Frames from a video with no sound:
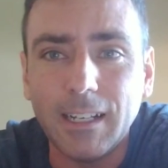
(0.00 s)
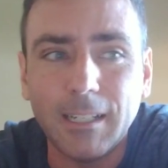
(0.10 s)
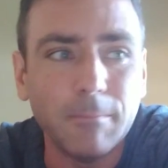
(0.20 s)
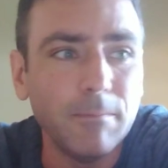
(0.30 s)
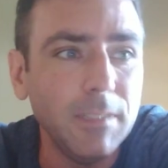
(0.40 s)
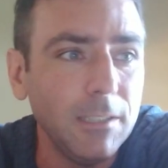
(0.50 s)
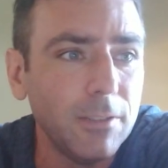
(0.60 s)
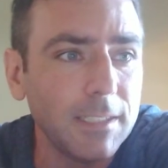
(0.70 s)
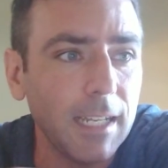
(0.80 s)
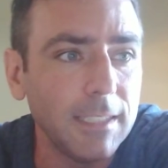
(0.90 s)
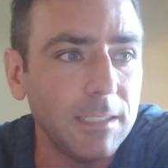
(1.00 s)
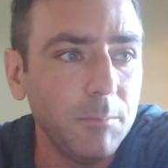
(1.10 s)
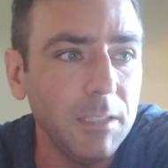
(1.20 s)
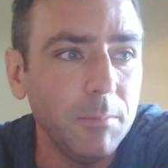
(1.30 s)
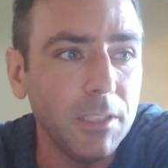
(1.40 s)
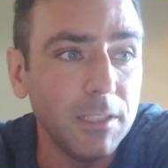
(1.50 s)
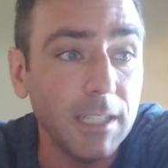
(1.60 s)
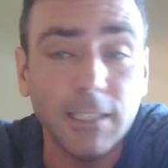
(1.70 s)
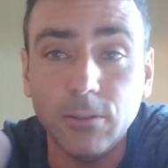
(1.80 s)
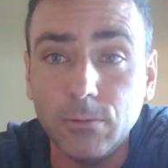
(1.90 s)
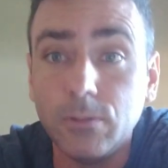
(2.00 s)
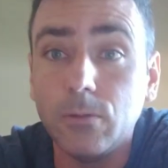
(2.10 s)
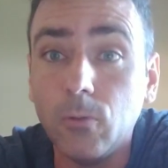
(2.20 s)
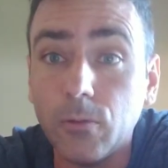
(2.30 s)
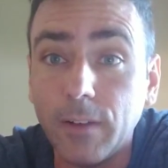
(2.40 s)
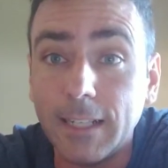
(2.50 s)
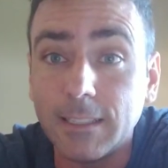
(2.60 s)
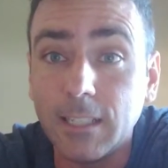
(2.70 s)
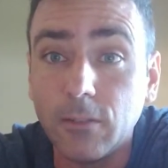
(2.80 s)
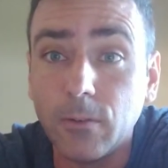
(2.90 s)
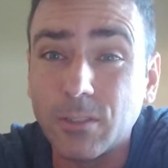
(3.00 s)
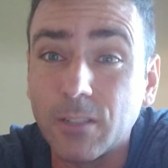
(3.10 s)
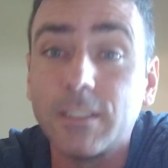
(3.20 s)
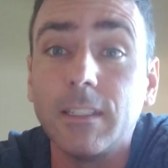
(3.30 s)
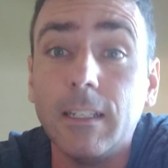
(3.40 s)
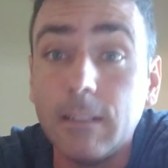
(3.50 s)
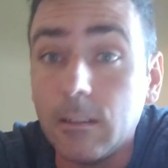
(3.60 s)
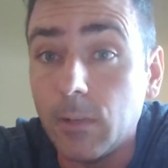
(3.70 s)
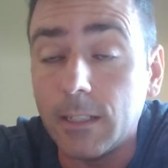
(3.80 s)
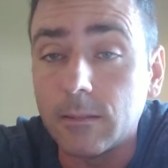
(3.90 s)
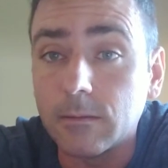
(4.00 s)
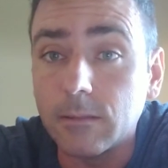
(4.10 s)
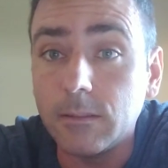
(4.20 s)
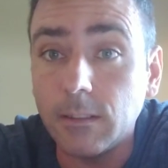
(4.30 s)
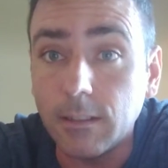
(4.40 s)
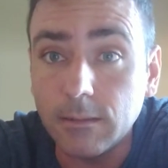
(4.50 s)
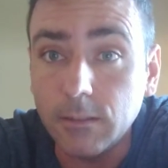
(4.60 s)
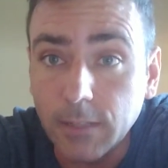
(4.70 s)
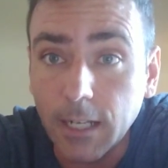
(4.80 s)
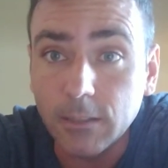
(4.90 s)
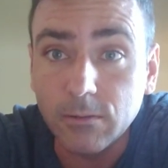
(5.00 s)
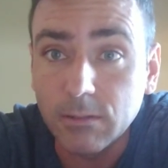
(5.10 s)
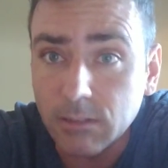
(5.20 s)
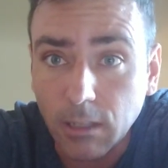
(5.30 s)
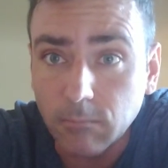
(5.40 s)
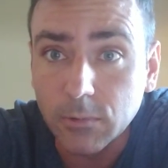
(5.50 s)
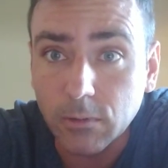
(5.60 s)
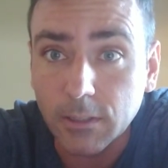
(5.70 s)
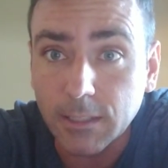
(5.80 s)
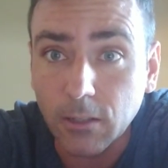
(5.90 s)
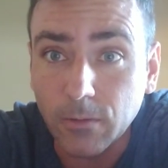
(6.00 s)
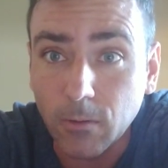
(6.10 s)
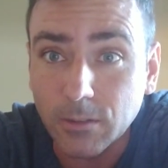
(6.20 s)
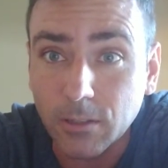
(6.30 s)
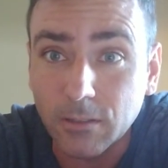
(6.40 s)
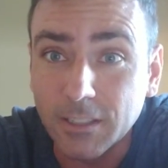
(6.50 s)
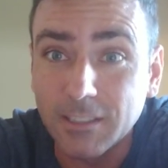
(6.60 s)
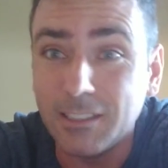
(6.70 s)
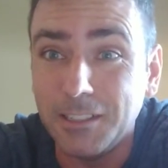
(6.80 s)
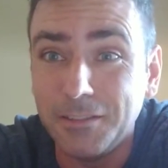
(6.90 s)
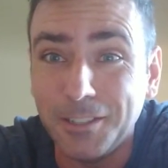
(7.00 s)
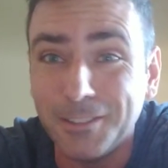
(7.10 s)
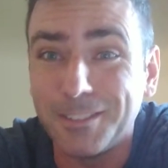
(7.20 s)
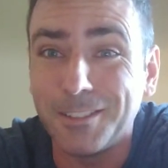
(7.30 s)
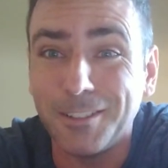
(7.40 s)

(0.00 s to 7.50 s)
Um, he criticizes me because I use Google Fi as a cell phone service. Well, you've got to use some sort of cell phone service if you want.